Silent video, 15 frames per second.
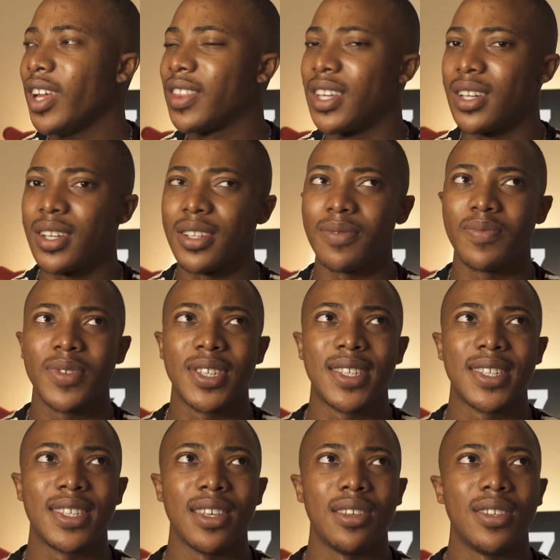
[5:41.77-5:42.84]
the
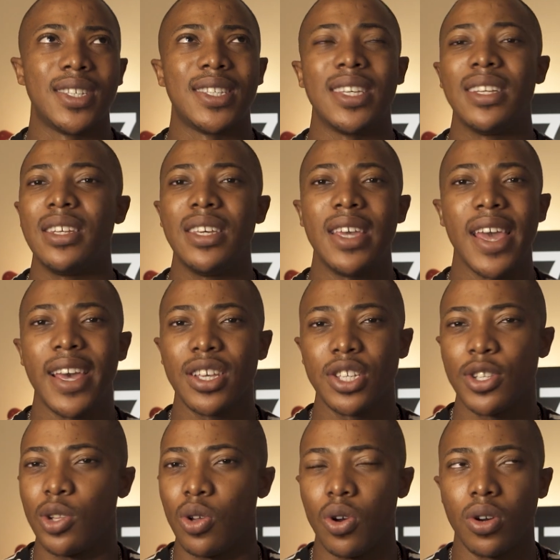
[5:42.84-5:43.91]
Cine
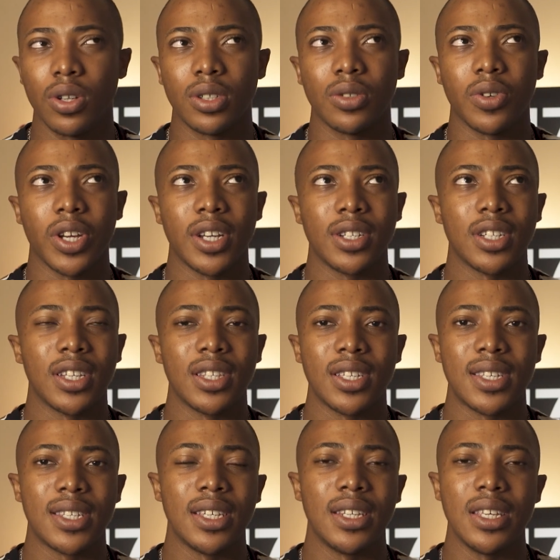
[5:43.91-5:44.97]
S log, right, and the
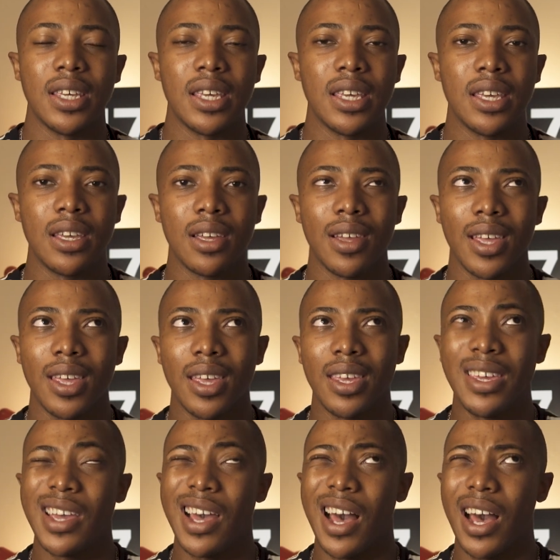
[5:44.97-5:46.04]
Cine
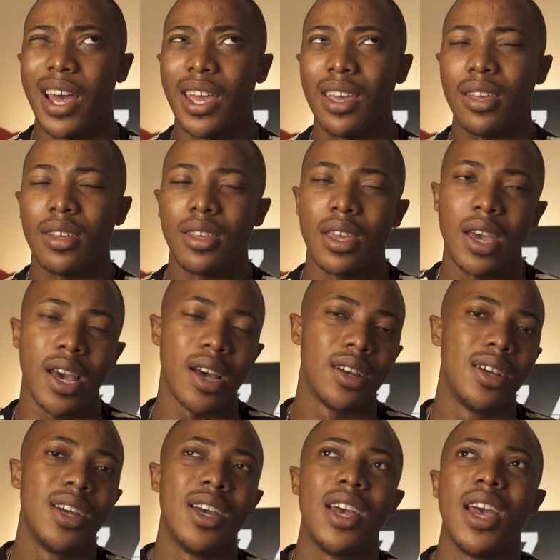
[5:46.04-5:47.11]
EI, yeah,
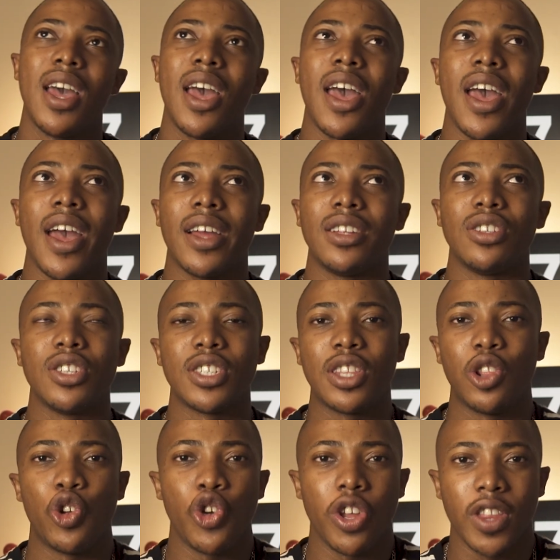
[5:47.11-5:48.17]
and just
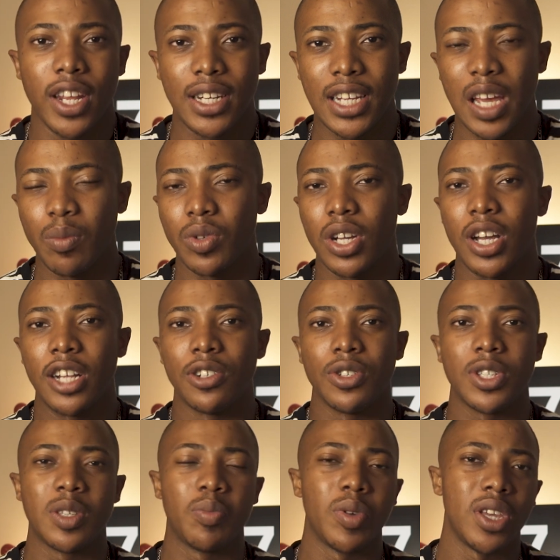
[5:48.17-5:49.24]
learning that type of color
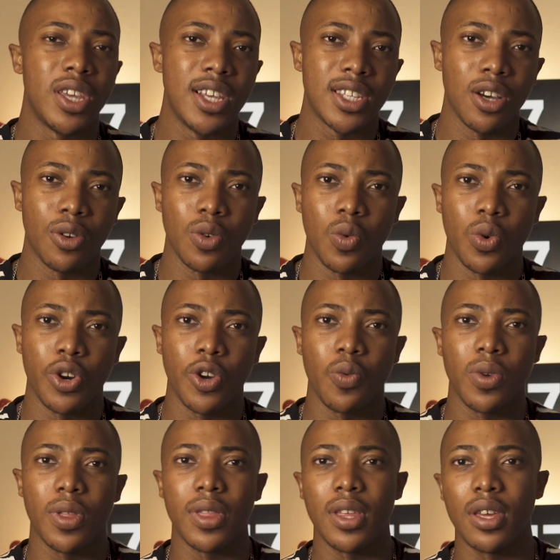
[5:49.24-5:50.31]
space, how to work
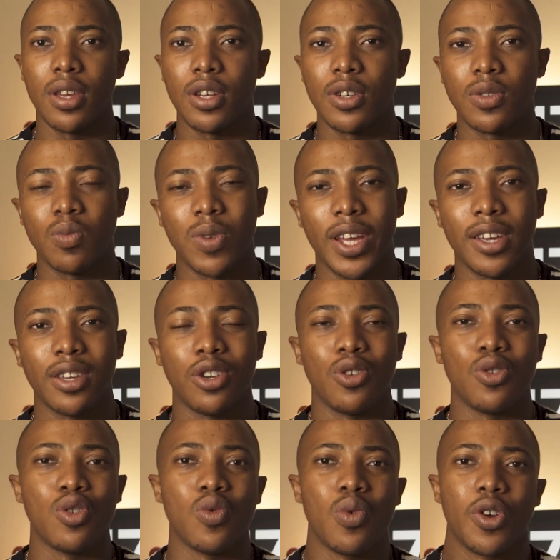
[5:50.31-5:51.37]
with it, like
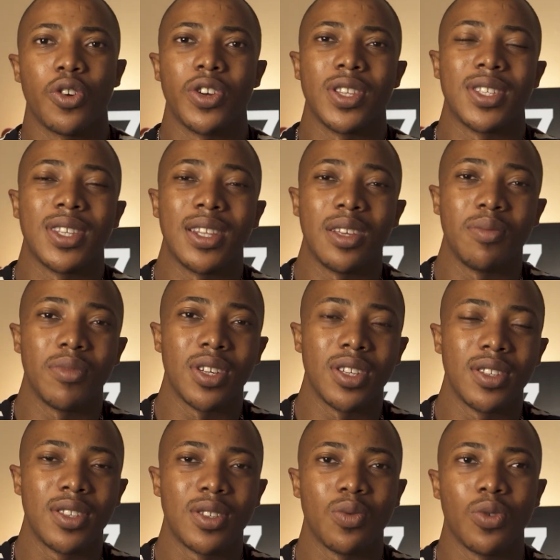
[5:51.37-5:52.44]
what are its
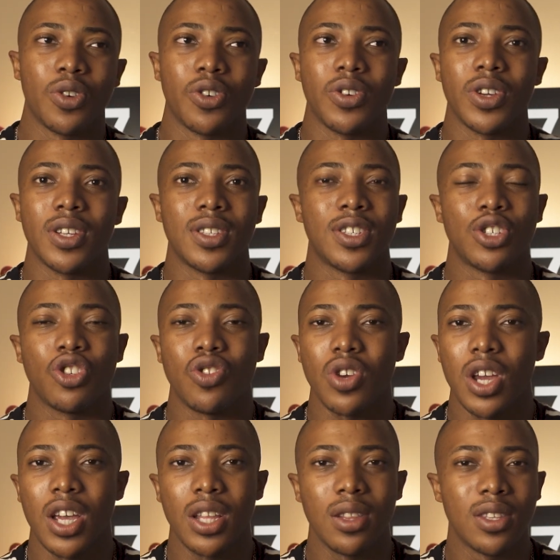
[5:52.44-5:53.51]
limits, what are its
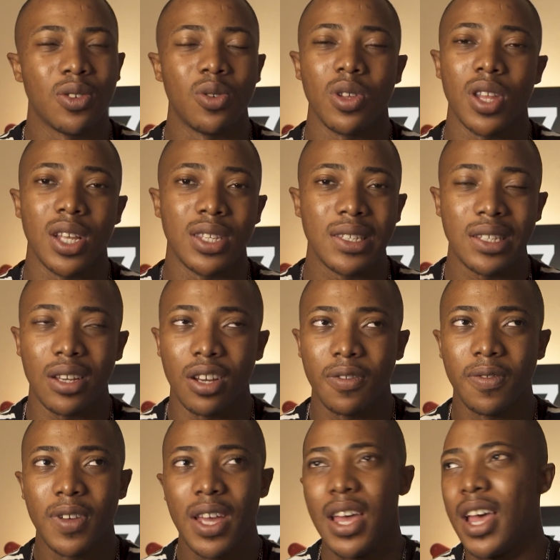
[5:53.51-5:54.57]
strengths, all of that
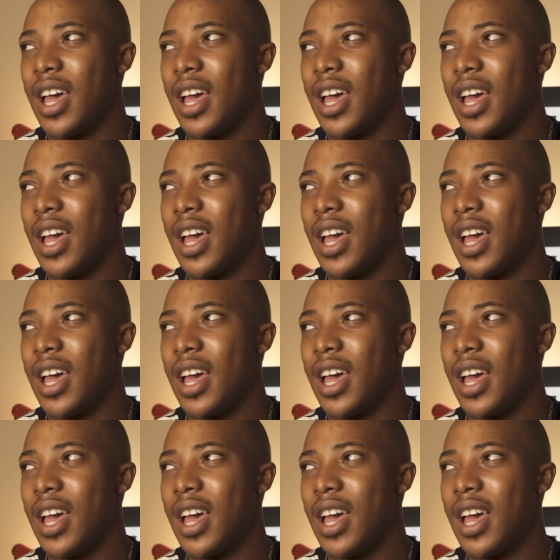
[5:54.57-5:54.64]
stuff.